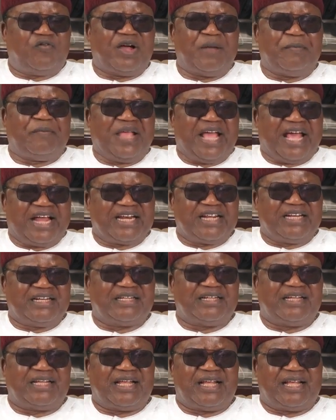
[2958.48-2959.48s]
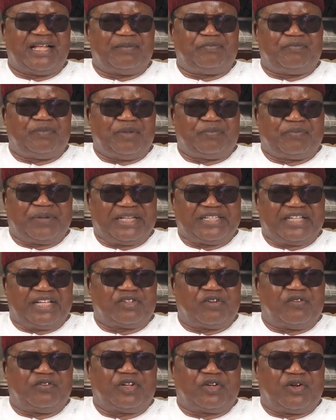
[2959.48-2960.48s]
Overbearing
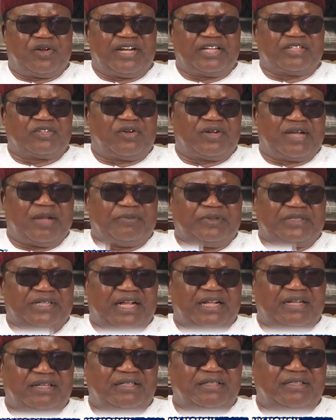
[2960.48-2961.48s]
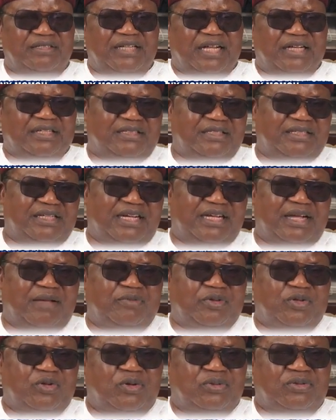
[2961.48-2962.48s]
presence of recurrent or capital, that
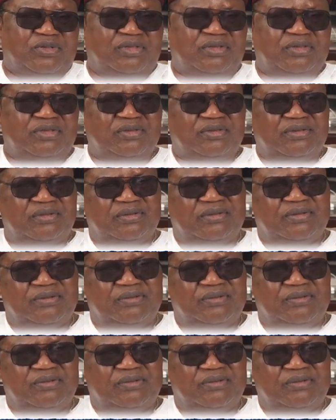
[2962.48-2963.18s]
there can be growth.